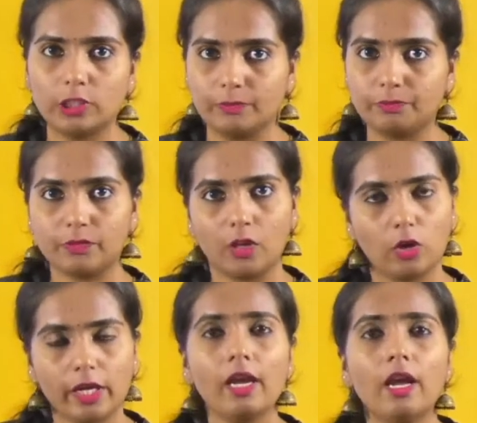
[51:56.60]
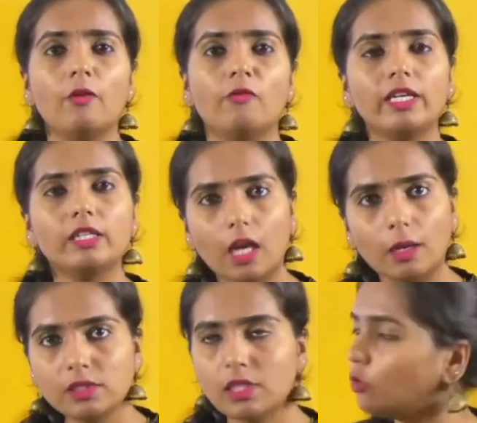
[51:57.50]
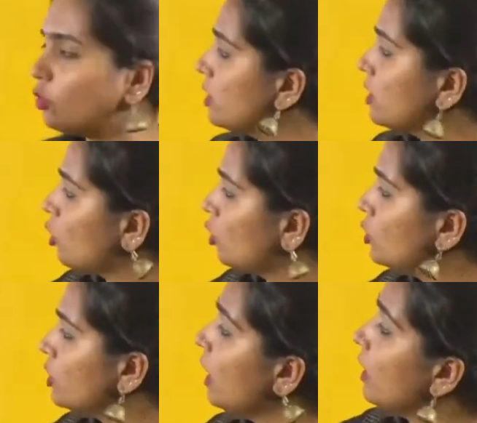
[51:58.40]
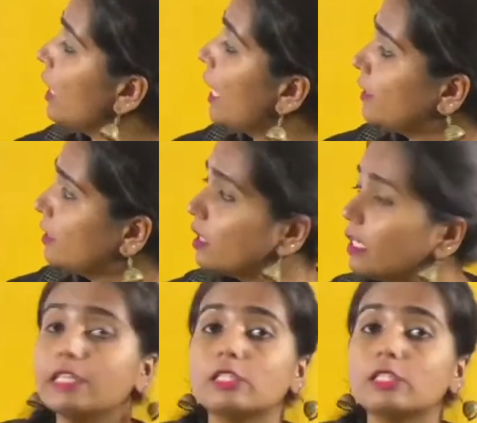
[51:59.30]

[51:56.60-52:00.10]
When it comes out to the solution, later it is going to our